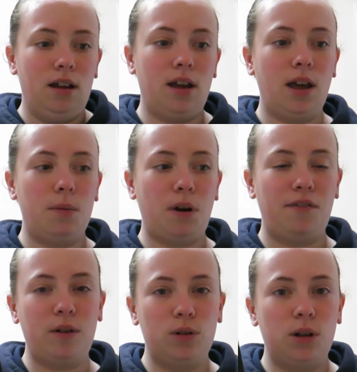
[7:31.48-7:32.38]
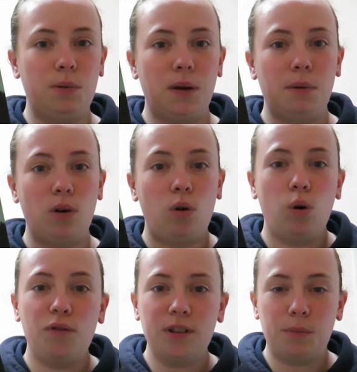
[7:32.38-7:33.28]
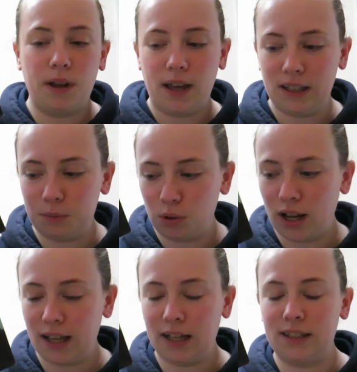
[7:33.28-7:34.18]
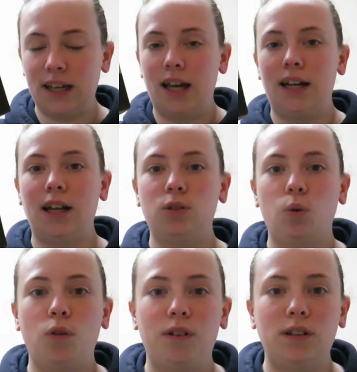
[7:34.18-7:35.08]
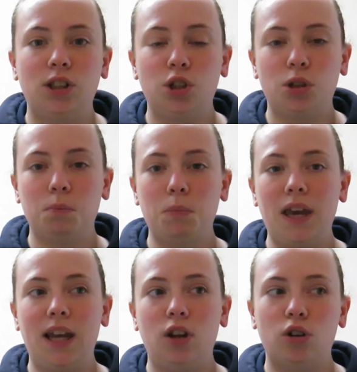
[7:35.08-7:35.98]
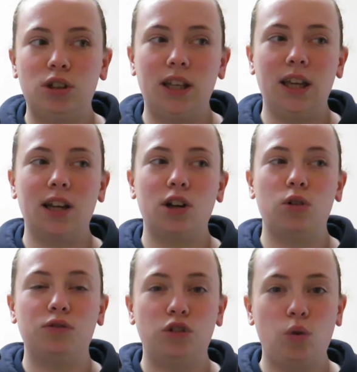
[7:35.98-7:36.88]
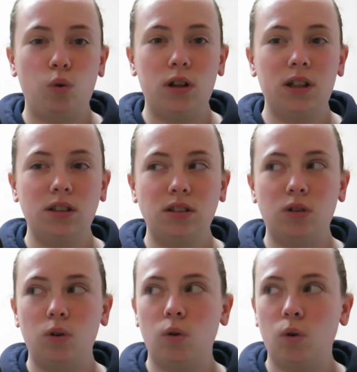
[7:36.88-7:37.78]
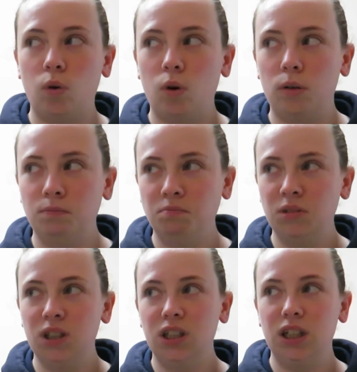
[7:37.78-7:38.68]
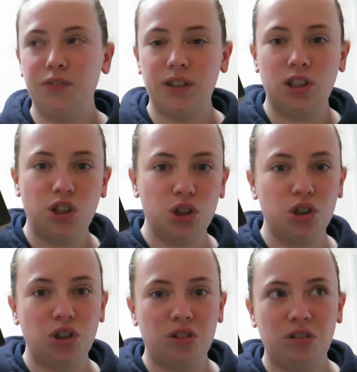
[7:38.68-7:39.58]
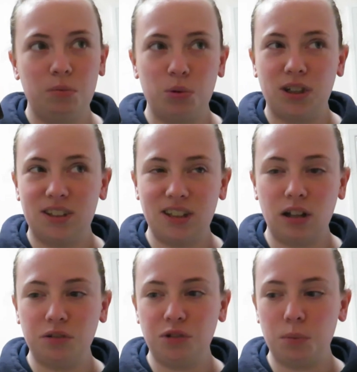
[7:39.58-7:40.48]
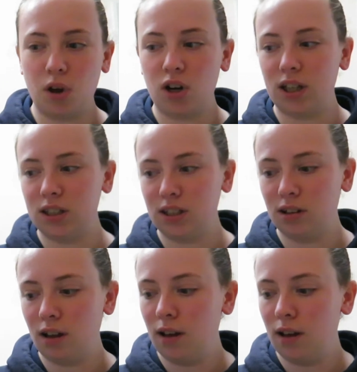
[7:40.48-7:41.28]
I found it to be a bit all over the place, but like I said, I don't know if it's just me not taking enough notice, or if it's just the book itself, to be honest.